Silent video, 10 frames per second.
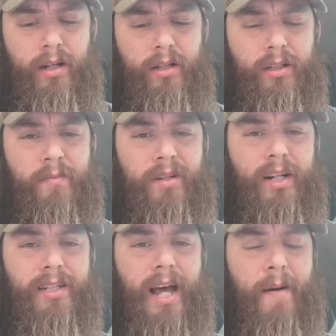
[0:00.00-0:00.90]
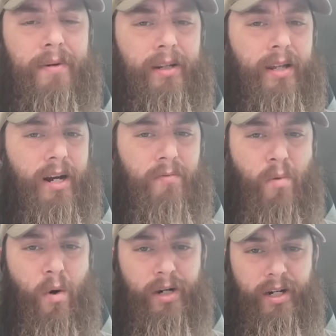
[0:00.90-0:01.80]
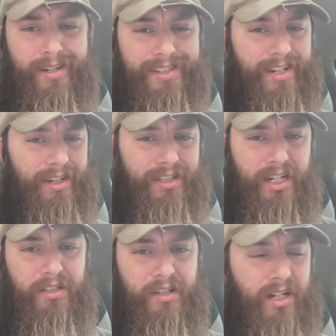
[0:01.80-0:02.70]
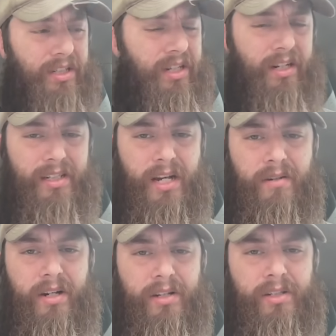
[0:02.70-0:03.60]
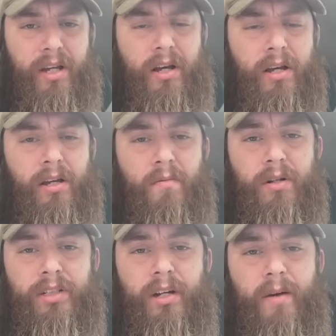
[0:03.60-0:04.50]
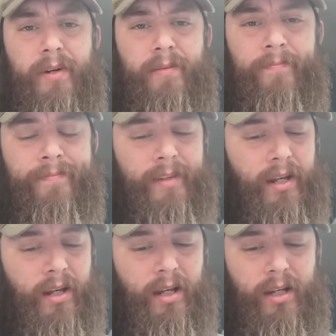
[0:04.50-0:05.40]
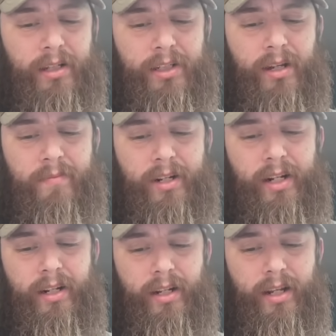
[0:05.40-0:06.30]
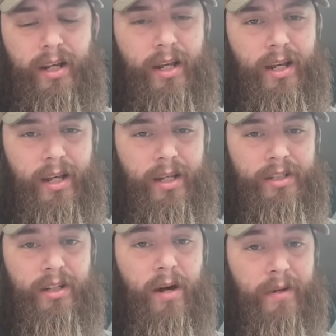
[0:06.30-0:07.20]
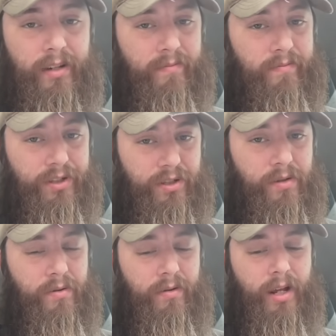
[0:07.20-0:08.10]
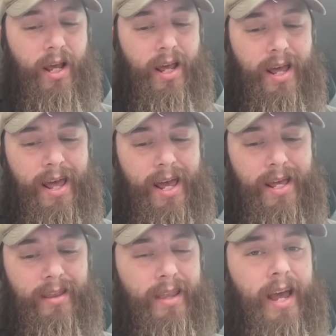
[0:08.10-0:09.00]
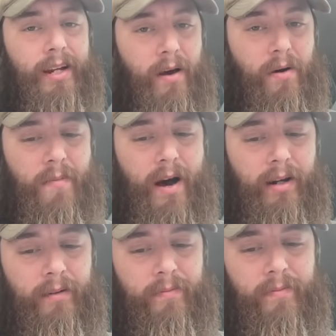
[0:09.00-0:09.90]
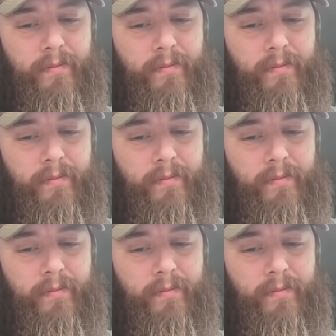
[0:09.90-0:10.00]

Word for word: Something is happening. They are warning us, they're signaling us, they're telling us what's coming. Something is coming soon, and they know about it.